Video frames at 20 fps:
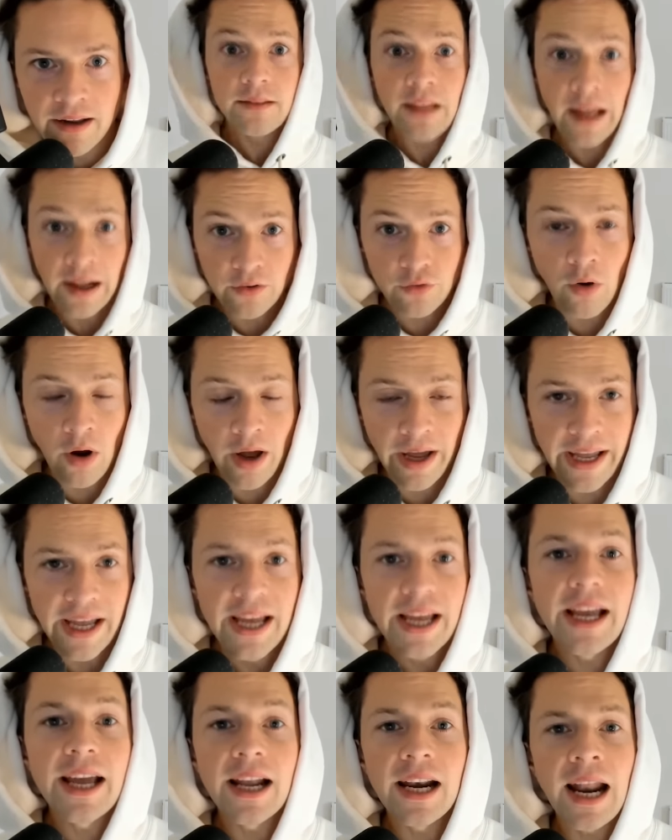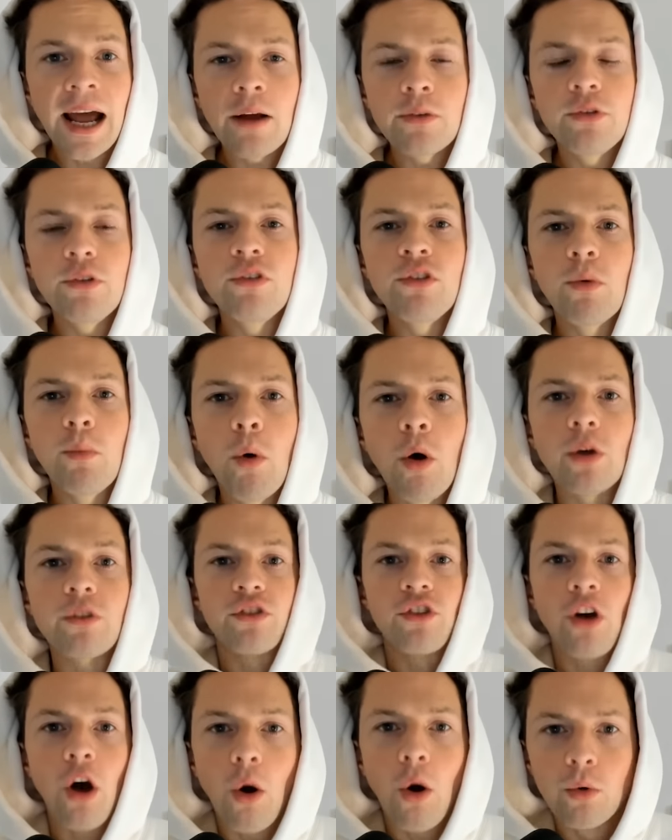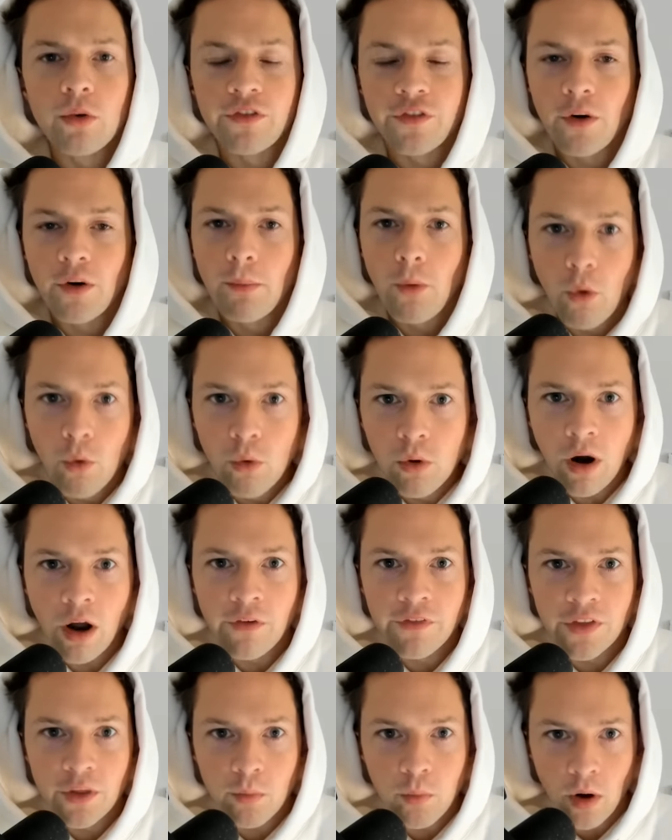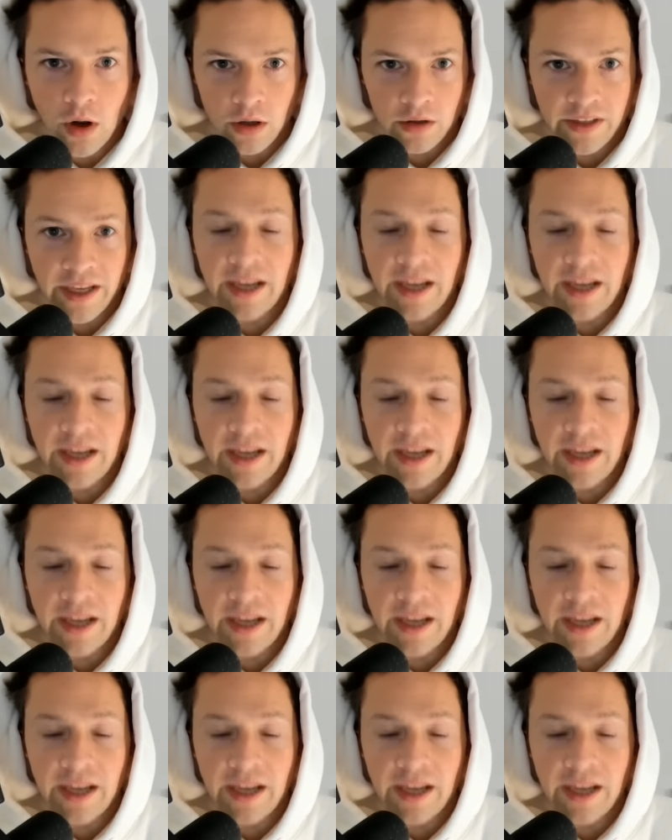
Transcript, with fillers: That's right. It allows you to watch goals from all over the world.